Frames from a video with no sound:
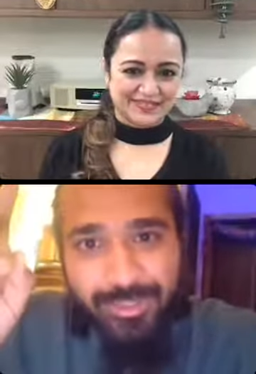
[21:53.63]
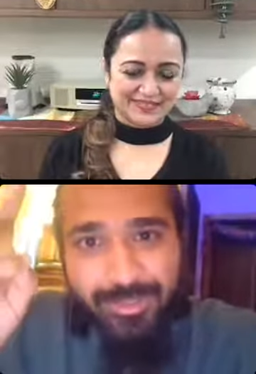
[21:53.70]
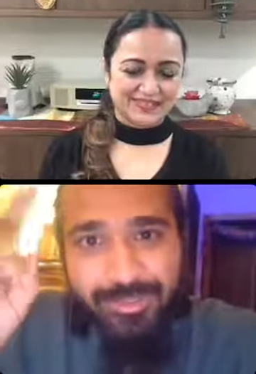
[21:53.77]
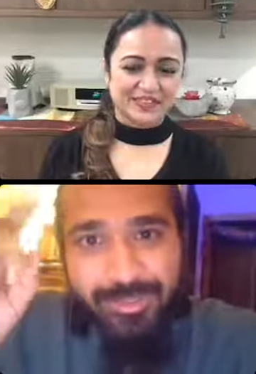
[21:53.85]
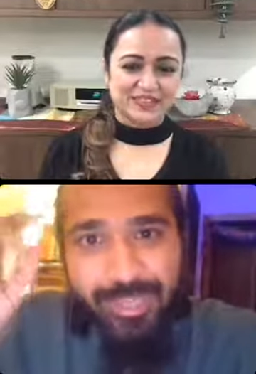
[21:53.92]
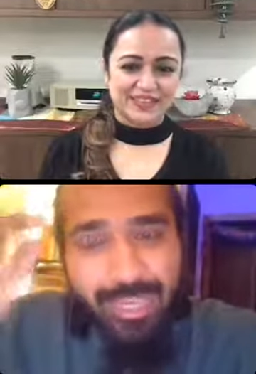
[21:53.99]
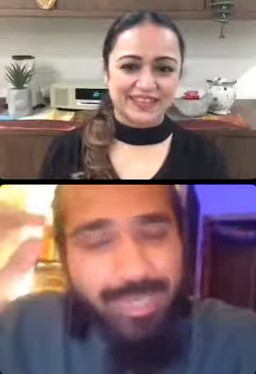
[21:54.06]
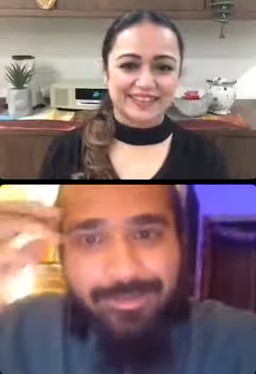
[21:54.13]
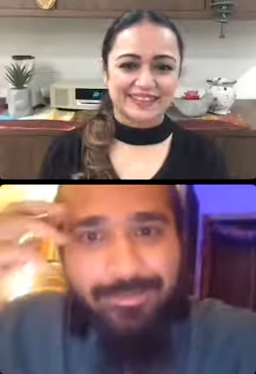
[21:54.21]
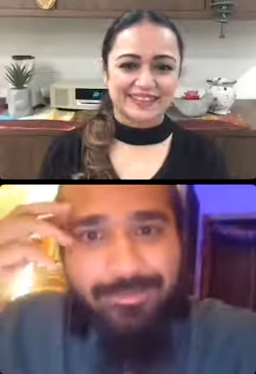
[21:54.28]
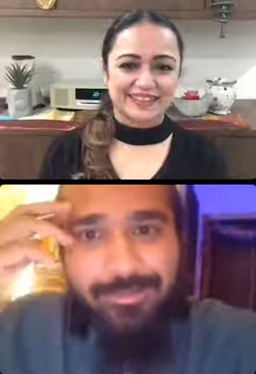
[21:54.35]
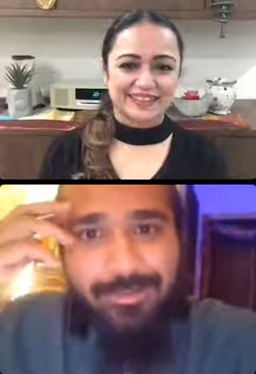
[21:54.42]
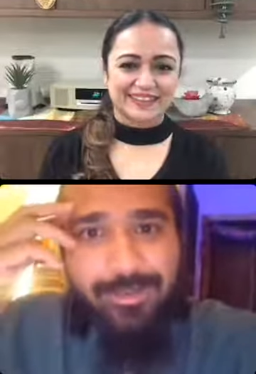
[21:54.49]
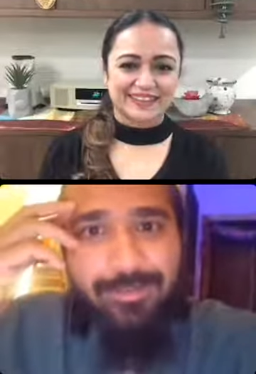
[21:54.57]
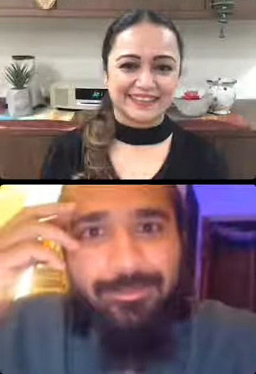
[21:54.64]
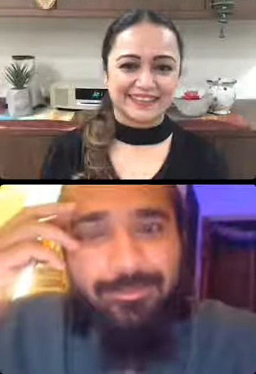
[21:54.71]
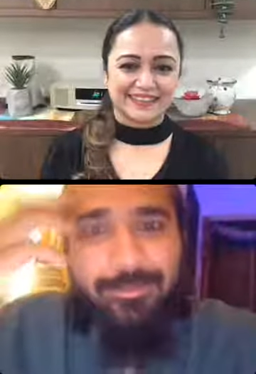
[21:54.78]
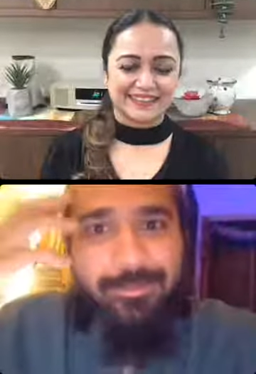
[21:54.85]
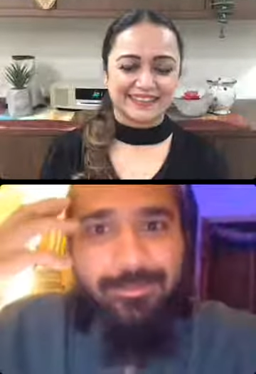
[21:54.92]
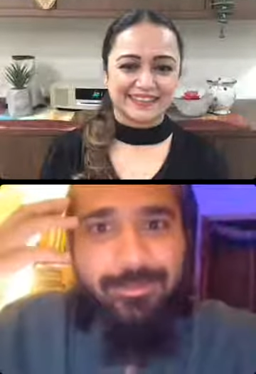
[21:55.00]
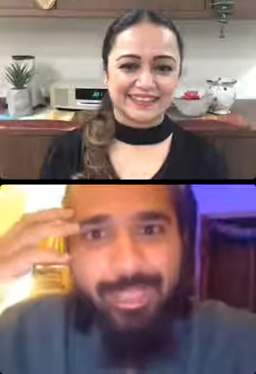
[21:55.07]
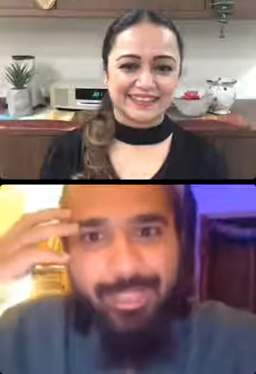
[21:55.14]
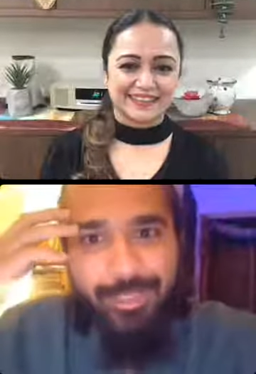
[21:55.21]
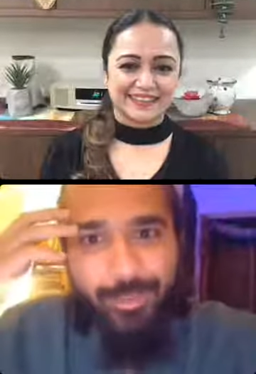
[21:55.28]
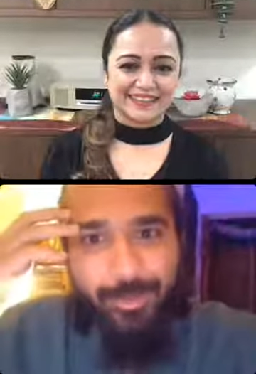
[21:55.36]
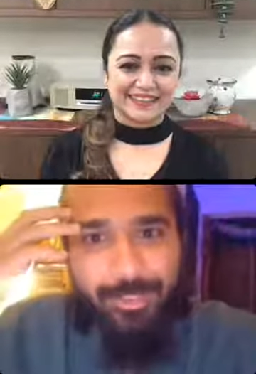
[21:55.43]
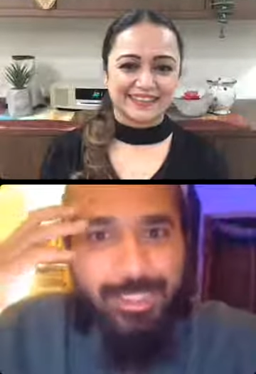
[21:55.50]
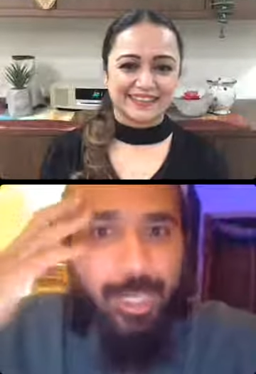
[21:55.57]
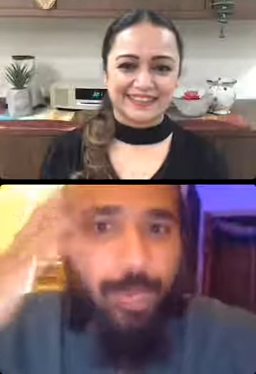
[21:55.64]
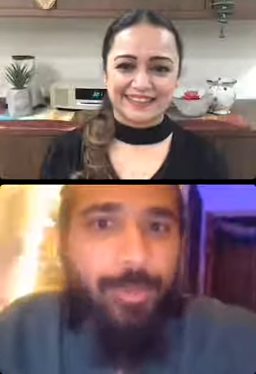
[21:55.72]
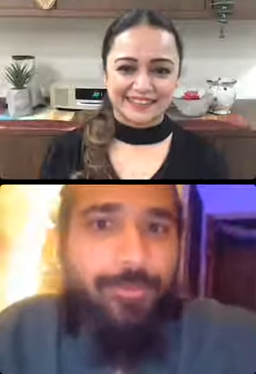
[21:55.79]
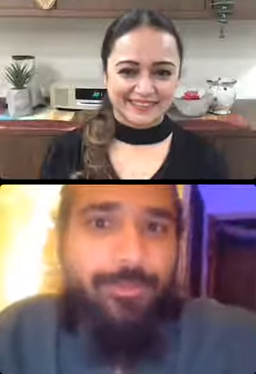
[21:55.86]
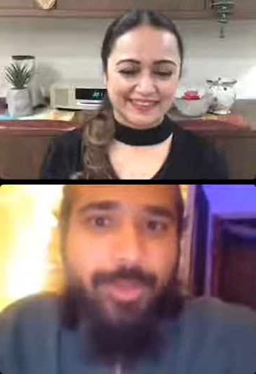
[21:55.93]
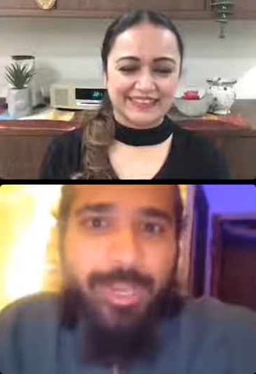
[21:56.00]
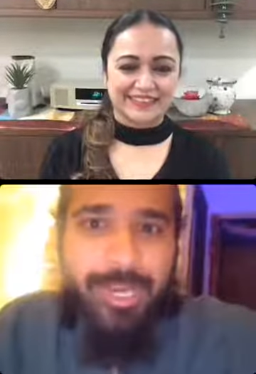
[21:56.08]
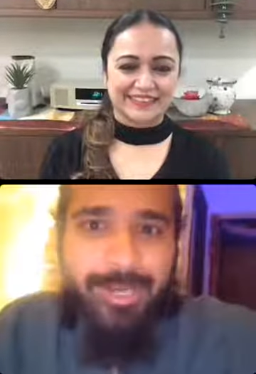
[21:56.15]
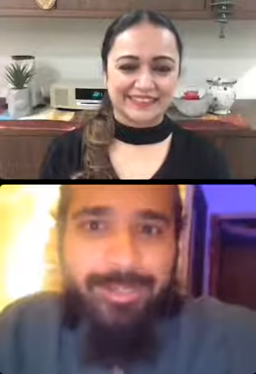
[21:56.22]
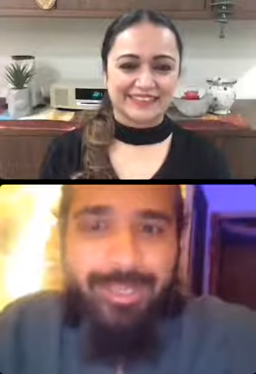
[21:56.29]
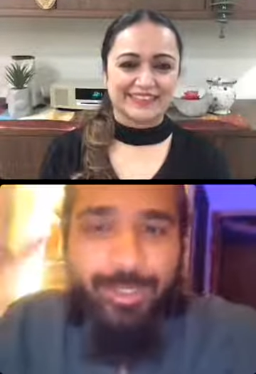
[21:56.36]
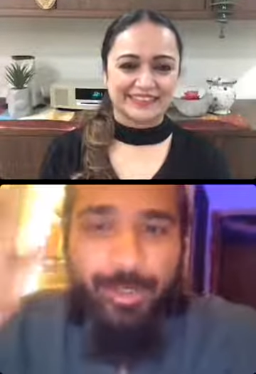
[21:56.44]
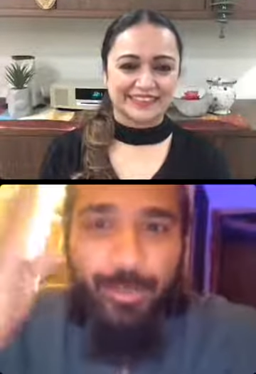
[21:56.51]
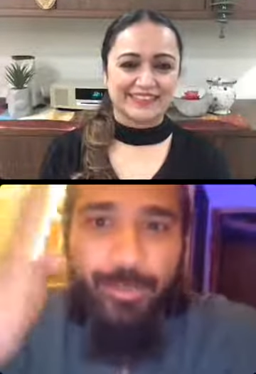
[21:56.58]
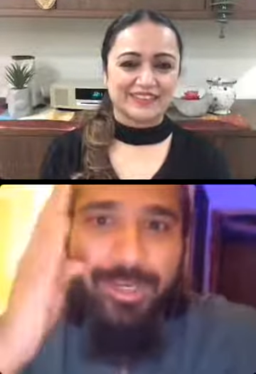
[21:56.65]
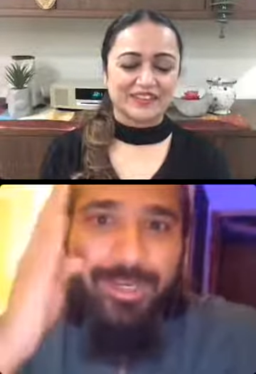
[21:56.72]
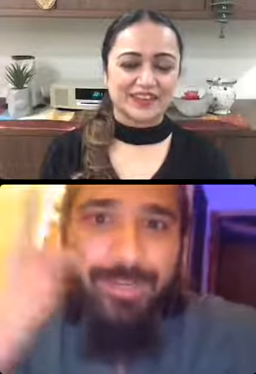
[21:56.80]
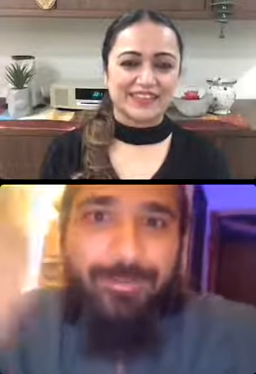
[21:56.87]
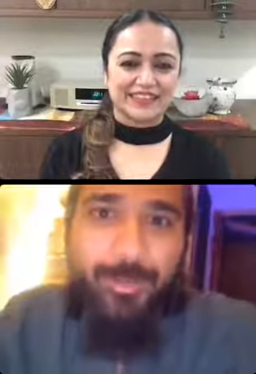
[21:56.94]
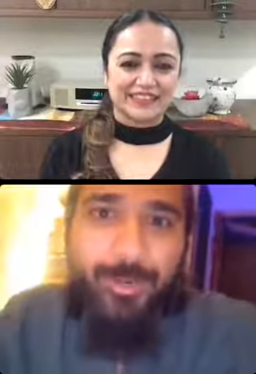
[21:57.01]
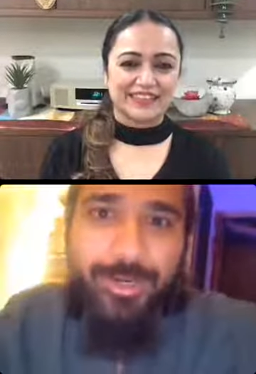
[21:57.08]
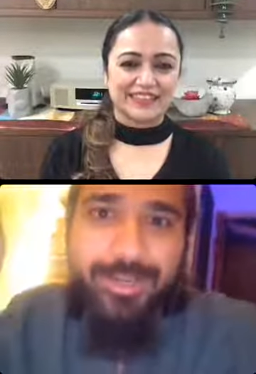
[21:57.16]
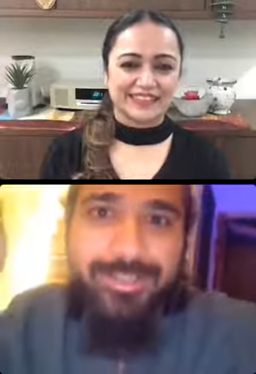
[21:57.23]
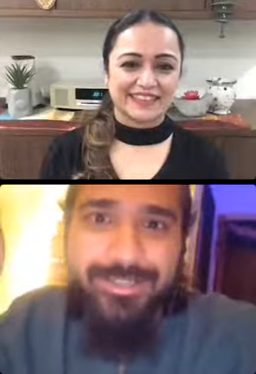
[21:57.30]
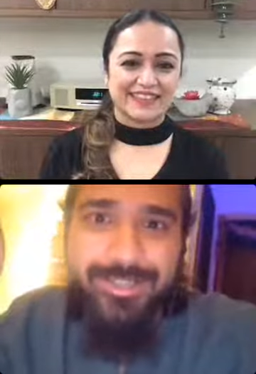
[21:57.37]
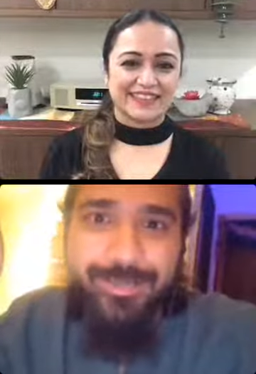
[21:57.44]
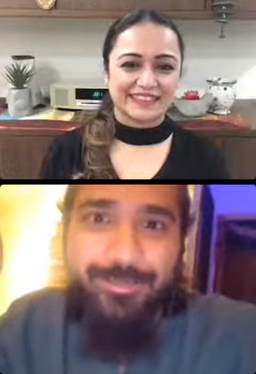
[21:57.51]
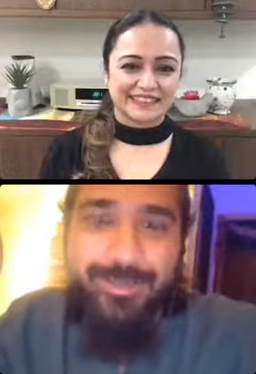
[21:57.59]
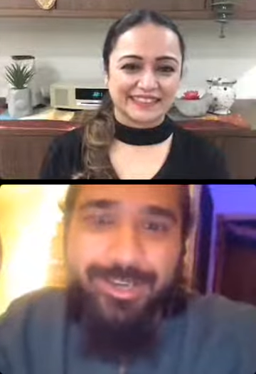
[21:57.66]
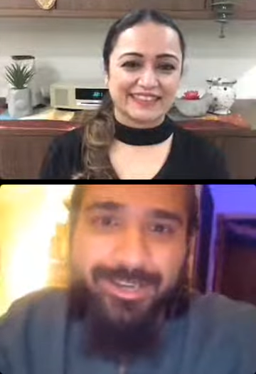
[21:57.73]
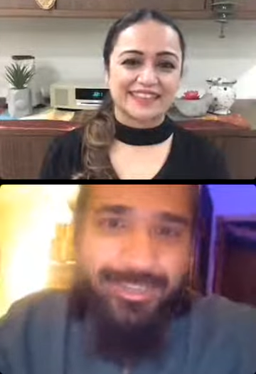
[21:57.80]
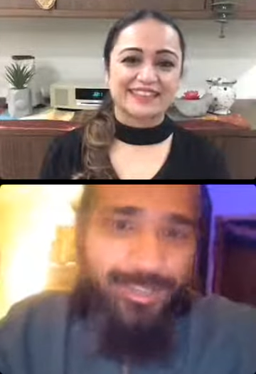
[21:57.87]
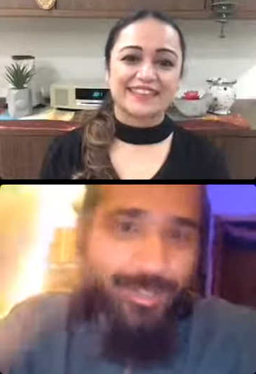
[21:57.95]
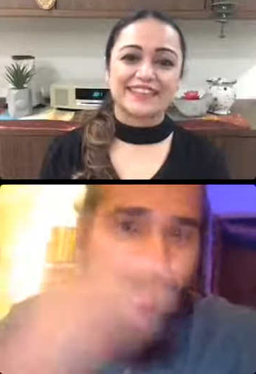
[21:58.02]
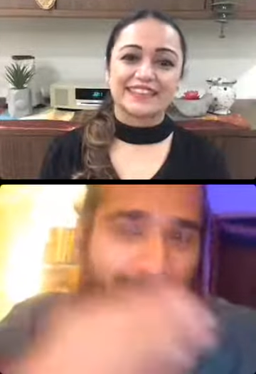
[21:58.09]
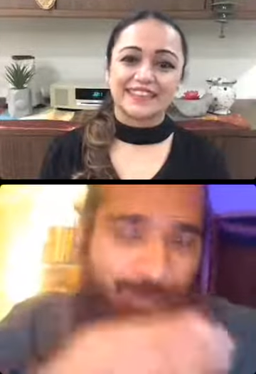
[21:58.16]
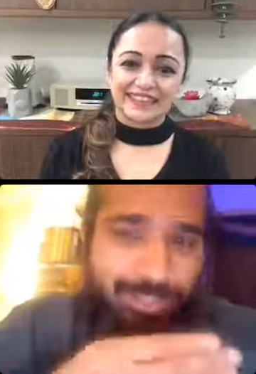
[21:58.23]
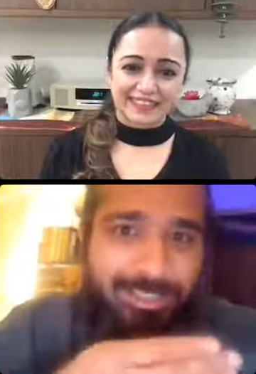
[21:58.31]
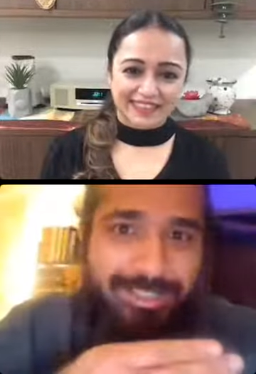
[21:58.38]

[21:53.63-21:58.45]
Speaker 1: Okay. And like you know it's out of your head that you were in a mood in december and you're shooting right.